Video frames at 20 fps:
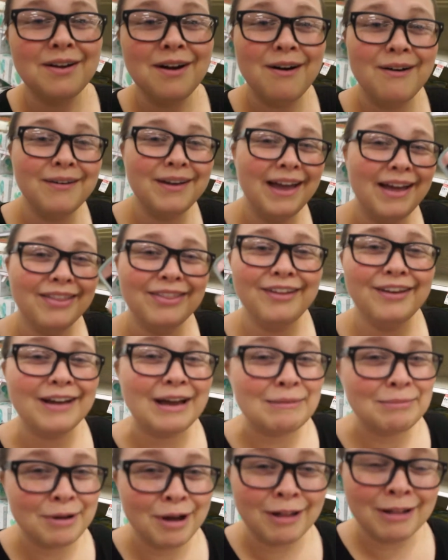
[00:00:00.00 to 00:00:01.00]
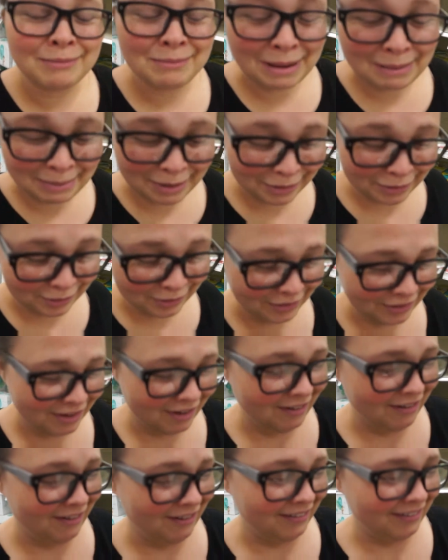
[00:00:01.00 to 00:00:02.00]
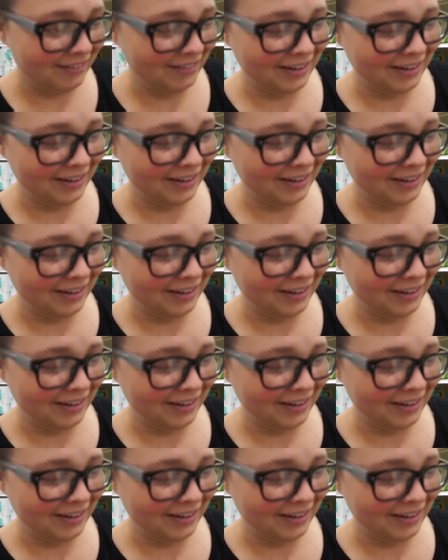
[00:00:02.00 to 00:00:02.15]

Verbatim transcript: oh yeah, look, I'm calling my mother-in-law.